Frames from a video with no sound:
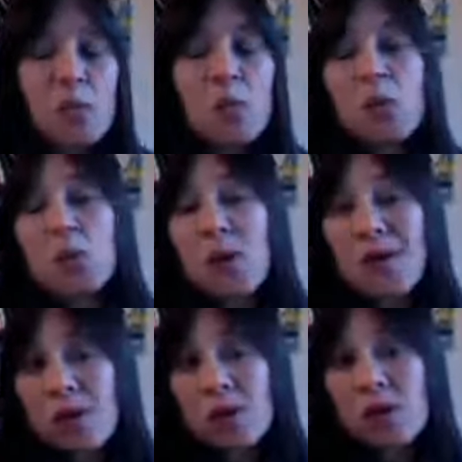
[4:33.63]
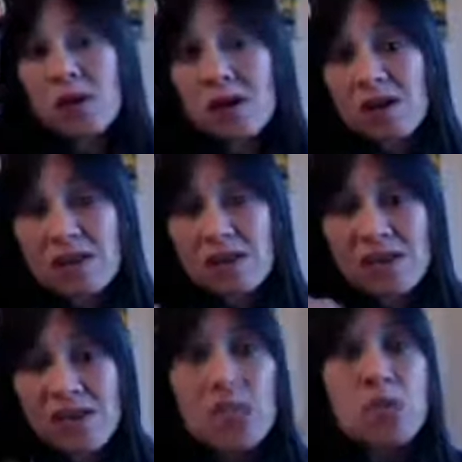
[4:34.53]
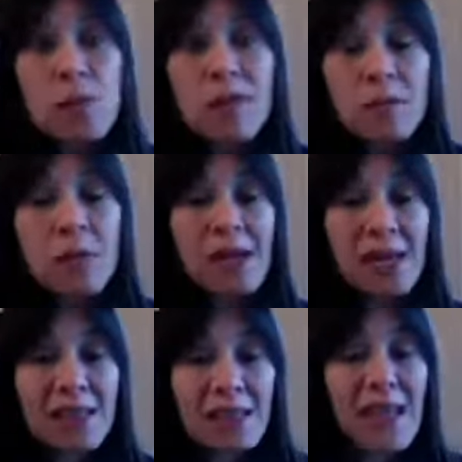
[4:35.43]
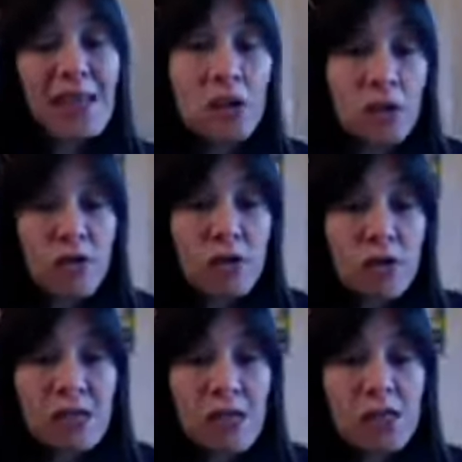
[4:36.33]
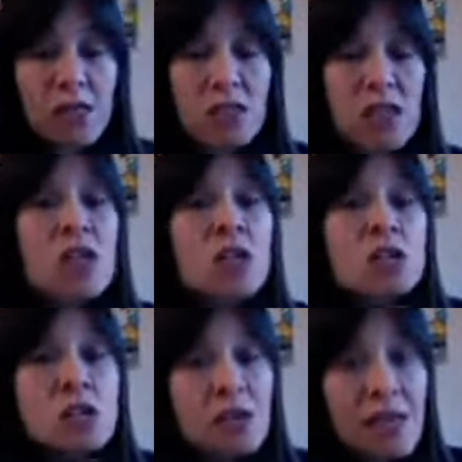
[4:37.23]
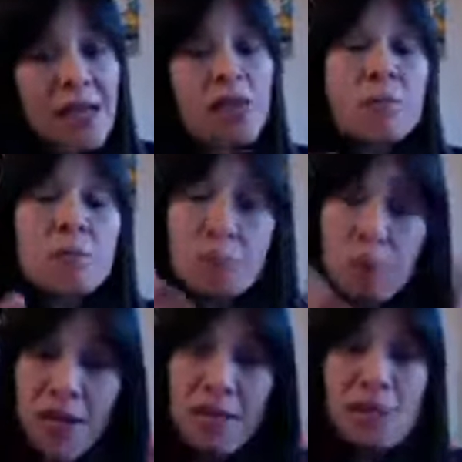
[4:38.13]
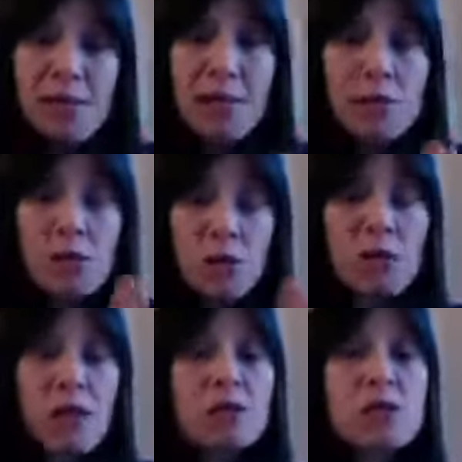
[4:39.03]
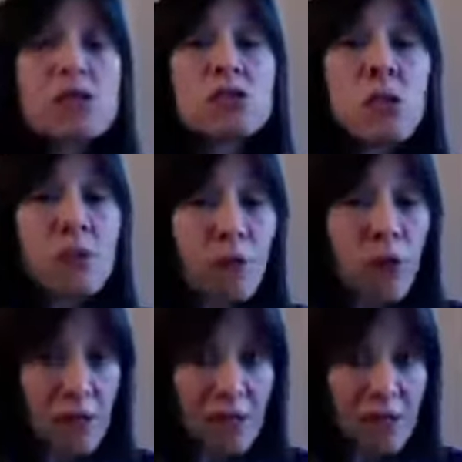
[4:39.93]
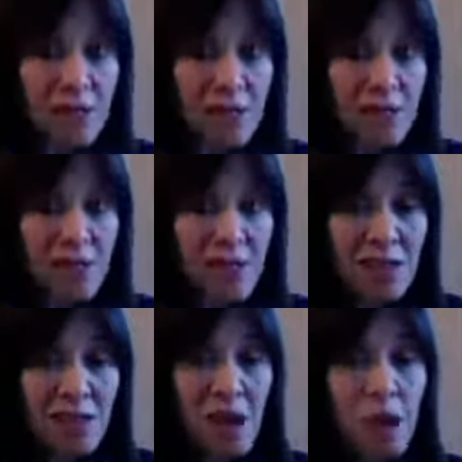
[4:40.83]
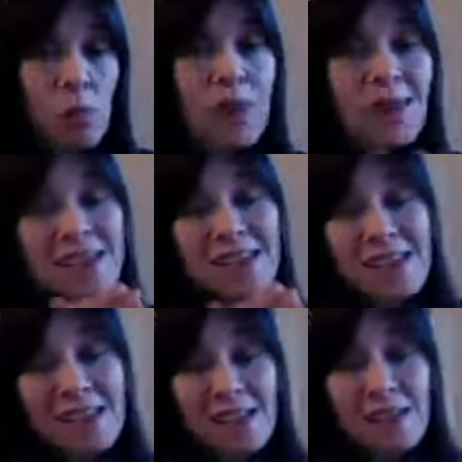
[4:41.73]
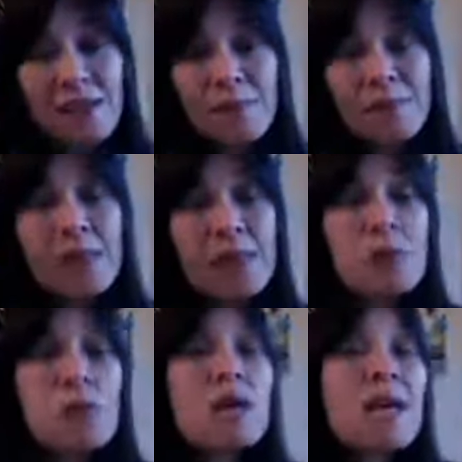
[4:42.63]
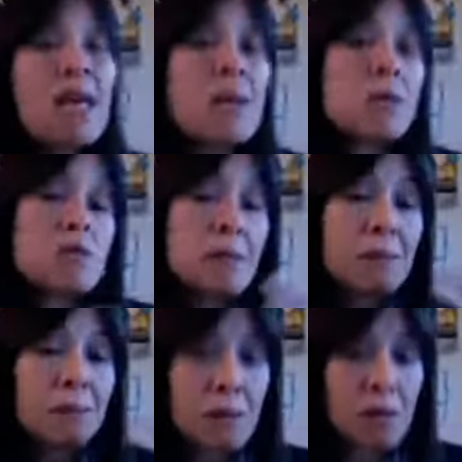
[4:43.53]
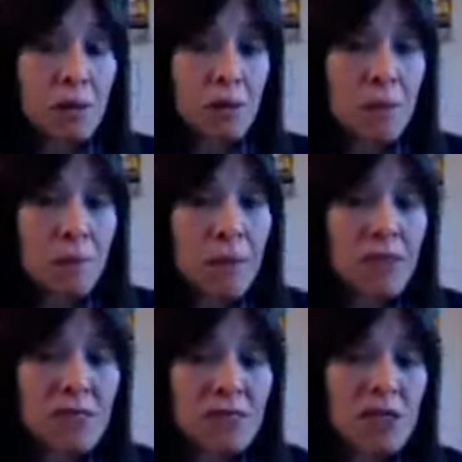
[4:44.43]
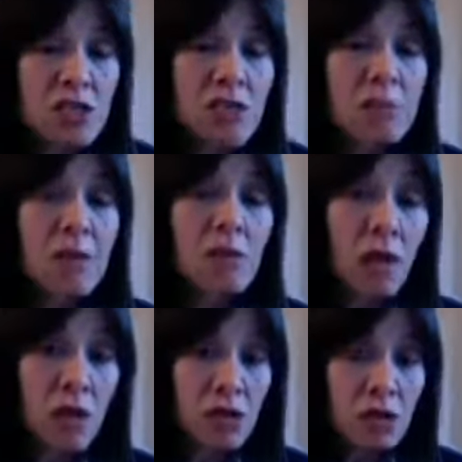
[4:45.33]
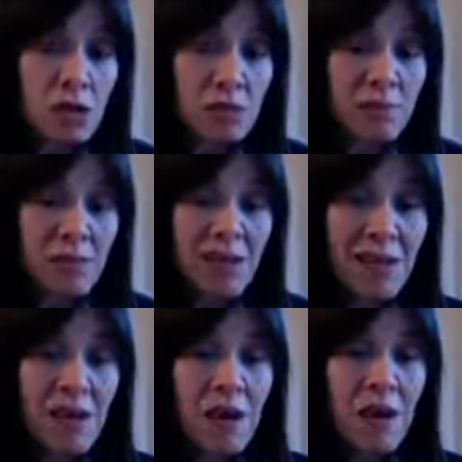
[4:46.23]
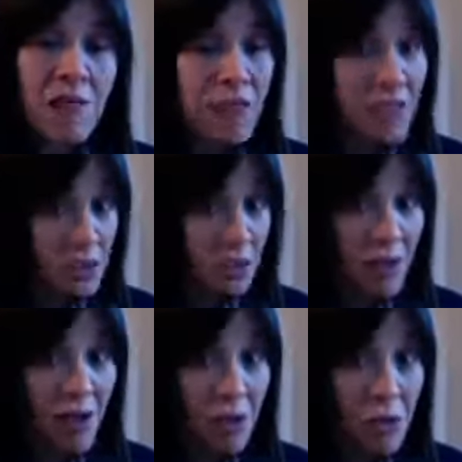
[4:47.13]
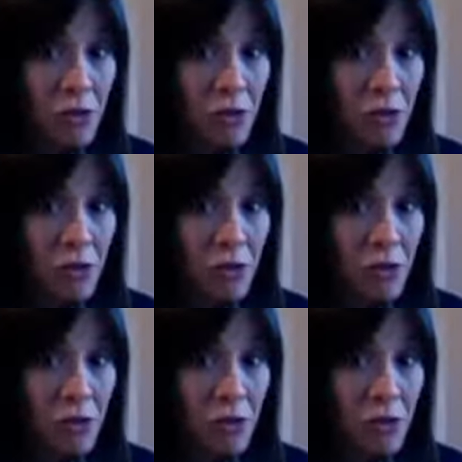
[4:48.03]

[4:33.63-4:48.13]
when they were desperate for money, they lacked fluid intelligence. So again, their brains became so tunneled and so focused on what they needed that they weren't able to make bigger or better decisions about long-term financial health.